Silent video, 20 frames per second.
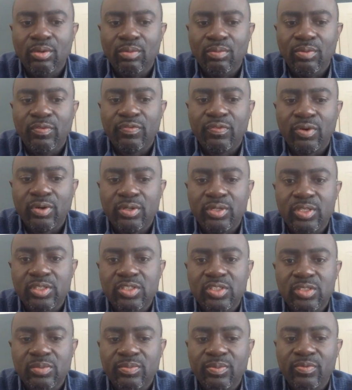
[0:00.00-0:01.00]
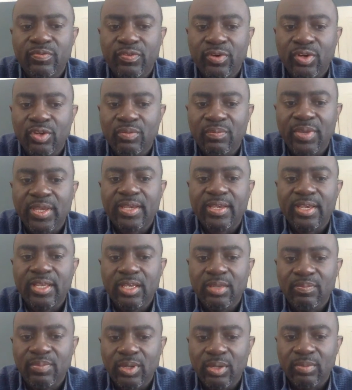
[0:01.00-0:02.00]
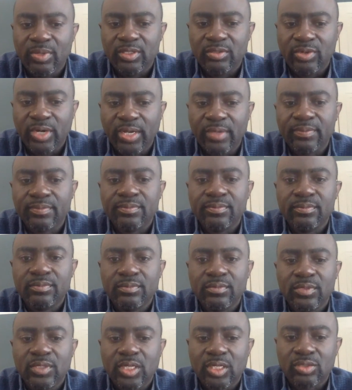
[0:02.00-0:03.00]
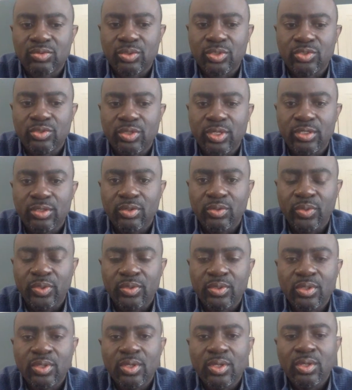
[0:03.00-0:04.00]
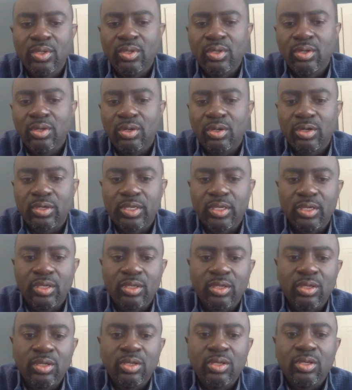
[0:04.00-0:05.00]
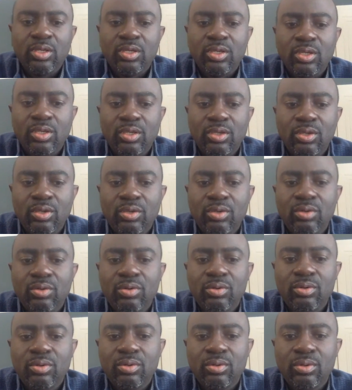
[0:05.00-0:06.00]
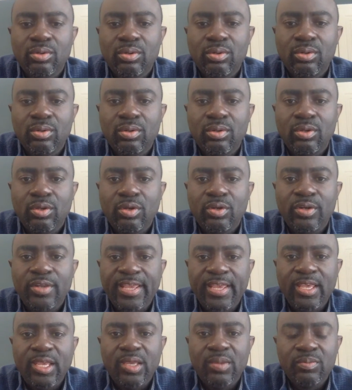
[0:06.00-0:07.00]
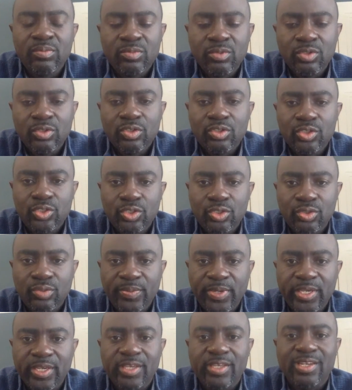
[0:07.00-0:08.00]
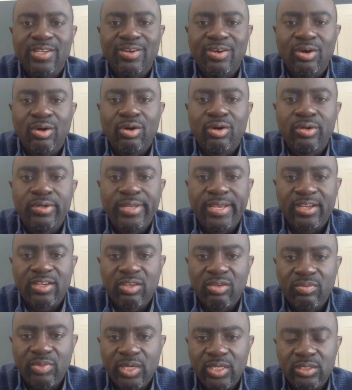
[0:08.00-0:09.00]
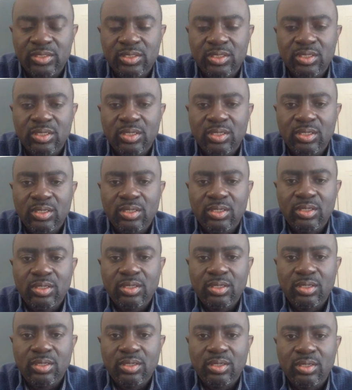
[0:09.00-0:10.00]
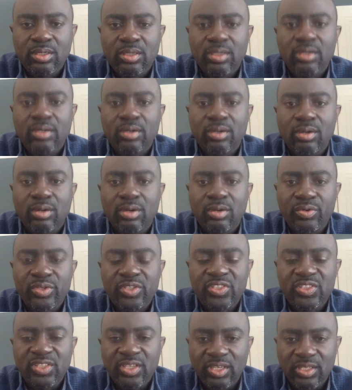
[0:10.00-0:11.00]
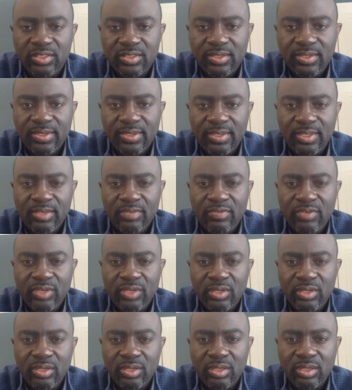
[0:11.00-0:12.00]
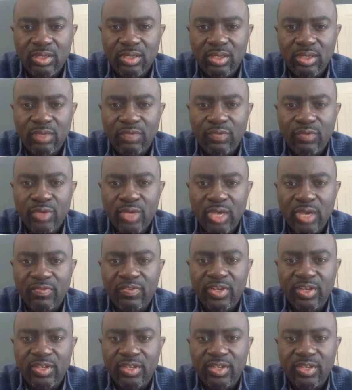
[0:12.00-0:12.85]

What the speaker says: before you make any payment, right? That's what you are doing. Okay, your name should be in all document, in all receipt, even if you have